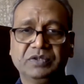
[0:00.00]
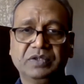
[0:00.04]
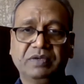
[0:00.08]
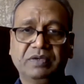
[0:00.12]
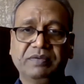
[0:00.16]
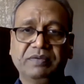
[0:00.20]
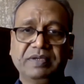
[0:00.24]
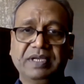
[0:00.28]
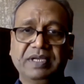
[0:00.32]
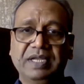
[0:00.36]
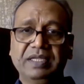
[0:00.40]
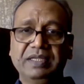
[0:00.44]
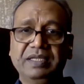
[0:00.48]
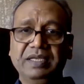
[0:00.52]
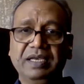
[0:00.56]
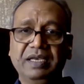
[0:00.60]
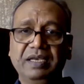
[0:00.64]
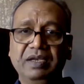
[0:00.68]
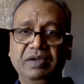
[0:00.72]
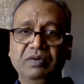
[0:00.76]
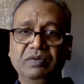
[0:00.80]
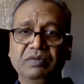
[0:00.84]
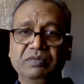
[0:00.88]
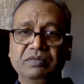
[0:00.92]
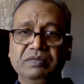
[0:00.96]
So it was nothing
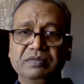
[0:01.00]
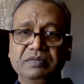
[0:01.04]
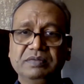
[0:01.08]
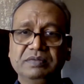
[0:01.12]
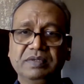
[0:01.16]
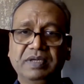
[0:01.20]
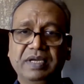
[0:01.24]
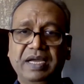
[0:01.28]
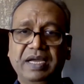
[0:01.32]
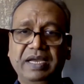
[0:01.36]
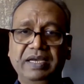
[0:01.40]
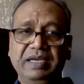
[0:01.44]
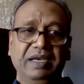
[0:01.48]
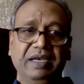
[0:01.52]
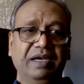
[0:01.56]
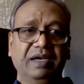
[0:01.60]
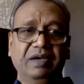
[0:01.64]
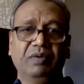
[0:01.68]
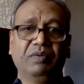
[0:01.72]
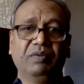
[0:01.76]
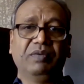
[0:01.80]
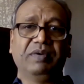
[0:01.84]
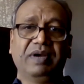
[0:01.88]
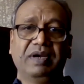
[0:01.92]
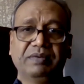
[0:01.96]
new. I didn't
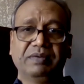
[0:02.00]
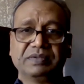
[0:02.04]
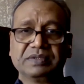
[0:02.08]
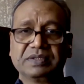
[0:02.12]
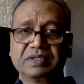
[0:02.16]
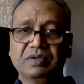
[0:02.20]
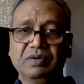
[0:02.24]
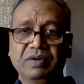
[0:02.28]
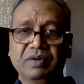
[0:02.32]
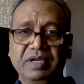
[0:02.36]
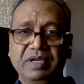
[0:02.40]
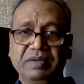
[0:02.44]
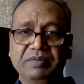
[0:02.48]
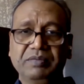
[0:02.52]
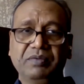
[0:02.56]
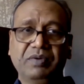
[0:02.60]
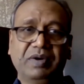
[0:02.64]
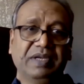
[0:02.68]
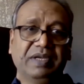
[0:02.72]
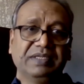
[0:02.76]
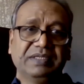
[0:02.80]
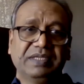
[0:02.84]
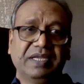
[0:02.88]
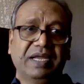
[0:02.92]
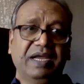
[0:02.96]
know where I was going,
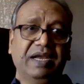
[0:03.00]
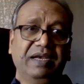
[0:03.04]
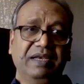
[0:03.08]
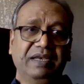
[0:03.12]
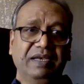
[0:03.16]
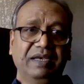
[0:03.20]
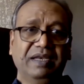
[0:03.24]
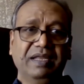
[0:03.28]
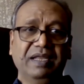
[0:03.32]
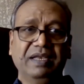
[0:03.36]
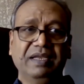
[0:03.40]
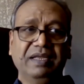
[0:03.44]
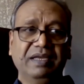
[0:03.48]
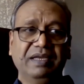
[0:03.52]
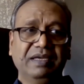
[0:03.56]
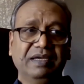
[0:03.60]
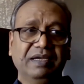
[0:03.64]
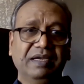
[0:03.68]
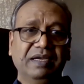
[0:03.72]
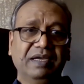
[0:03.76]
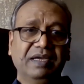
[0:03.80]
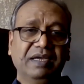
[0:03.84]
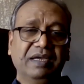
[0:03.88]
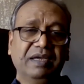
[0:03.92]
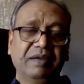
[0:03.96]
what is IIT Delhi,
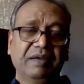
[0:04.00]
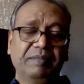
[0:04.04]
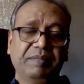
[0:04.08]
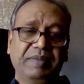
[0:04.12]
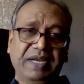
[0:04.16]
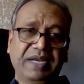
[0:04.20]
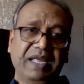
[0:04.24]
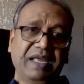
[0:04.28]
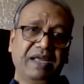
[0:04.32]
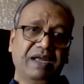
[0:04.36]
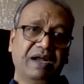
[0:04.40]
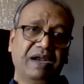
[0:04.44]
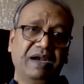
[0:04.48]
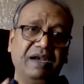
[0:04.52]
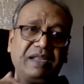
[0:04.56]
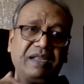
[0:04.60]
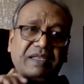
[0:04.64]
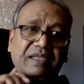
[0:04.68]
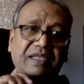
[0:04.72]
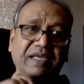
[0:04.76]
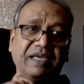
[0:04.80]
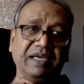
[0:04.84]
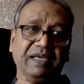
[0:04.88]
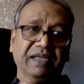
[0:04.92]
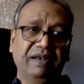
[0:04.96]
but I got
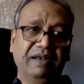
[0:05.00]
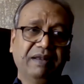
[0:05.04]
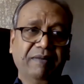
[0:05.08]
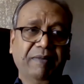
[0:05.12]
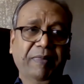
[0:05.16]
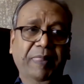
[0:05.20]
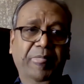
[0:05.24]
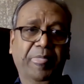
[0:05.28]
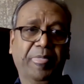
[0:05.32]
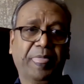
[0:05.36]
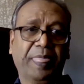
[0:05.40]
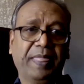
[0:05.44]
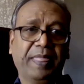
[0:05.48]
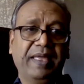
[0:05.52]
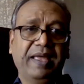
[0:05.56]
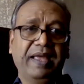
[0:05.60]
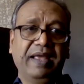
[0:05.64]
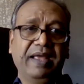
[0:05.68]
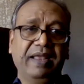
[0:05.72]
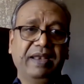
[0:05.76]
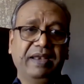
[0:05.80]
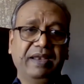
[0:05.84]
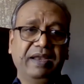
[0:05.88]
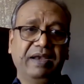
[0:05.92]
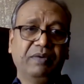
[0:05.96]
in there
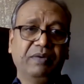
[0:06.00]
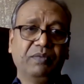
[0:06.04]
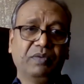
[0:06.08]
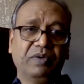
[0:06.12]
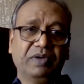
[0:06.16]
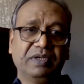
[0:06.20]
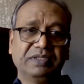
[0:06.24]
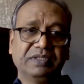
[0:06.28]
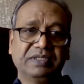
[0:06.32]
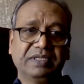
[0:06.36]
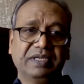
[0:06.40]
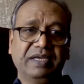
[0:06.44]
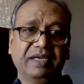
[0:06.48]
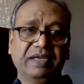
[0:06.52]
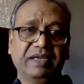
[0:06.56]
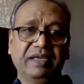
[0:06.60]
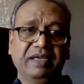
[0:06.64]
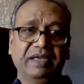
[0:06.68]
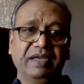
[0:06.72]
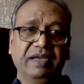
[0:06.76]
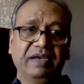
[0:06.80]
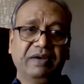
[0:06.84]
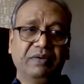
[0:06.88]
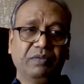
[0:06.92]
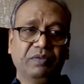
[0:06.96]
and it was a
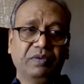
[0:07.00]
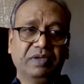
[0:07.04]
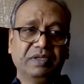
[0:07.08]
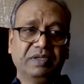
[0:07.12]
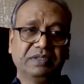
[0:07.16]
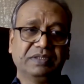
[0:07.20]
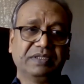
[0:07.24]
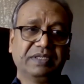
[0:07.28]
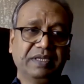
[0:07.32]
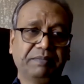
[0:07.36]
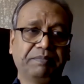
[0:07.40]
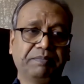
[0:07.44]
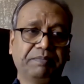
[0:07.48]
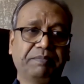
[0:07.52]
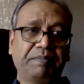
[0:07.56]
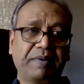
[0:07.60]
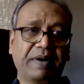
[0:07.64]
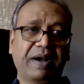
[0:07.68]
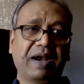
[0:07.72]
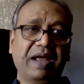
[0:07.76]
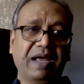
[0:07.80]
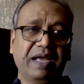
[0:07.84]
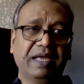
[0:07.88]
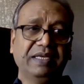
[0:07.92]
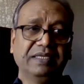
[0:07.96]
it was a
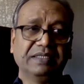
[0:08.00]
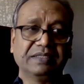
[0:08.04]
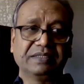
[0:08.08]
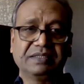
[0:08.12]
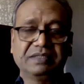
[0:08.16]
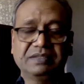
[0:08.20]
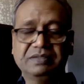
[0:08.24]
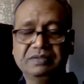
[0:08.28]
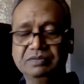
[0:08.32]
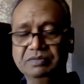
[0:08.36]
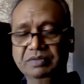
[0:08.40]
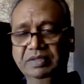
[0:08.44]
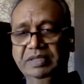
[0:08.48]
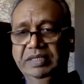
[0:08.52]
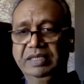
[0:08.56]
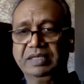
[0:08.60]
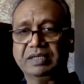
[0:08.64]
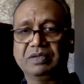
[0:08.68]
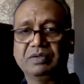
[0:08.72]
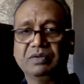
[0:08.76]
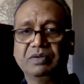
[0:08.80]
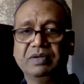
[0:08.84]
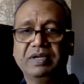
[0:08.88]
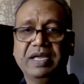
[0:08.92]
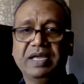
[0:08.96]
prize to
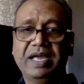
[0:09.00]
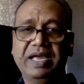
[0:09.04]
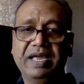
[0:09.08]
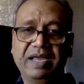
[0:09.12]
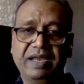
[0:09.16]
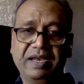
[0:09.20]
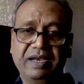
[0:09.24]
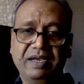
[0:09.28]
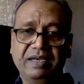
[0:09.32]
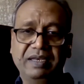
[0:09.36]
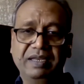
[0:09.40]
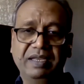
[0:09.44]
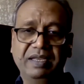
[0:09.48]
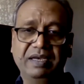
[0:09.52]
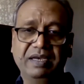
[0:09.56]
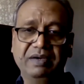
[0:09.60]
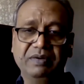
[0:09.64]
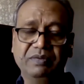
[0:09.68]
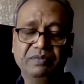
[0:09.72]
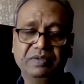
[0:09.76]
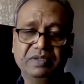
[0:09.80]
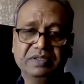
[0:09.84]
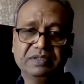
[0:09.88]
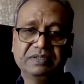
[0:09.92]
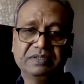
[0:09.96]
to get and
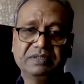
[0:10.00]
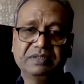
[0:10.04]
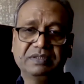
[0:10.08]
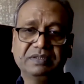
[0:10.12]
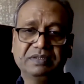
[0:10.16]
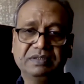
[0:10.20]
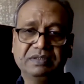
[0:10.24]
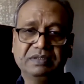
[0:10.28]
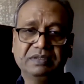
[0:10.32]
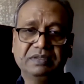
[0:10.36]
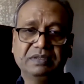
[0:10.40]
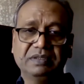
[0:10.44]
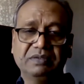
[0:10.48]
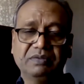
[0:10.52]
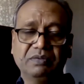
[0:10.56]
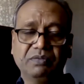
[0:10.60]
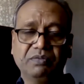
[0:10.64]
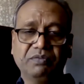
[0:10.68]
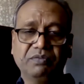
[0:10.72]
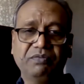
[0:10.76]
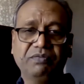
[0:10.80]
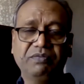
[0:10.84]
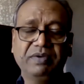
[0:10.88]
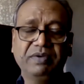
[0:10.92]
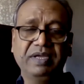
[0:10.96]
it was
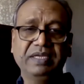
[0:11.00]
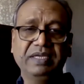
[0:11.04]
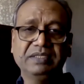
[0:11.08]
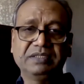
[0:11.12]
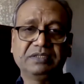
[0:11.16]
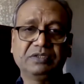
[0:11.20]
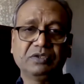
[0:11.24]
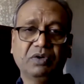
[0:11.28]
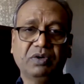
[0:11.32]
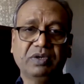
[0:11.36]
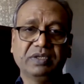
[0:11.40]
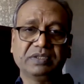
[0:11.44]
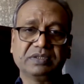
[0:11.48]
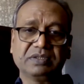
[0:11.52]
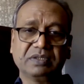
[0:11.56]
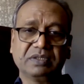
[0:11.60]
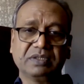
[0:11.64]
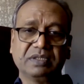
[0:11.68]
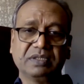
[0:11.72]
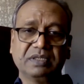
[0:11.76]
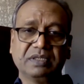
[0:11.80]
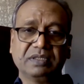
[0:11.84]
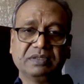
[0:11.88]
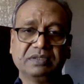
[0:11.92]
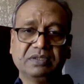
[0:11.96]
a joyous
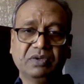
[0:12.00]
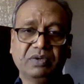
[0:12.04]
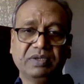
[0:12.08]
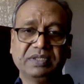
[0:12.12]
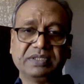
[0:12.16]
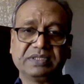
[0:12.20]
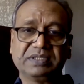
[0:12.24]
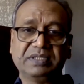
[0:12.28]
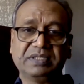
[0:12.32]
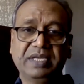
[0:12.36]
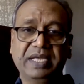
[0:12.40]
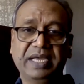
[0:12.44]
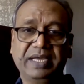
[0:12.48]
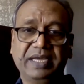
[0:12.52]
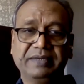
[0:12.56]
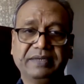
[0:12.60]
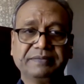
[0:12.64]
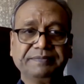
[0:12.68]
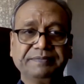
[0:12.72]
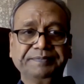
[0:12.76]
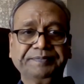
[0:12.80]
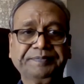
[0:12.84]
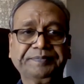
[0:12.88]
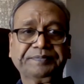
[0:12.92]
joyous day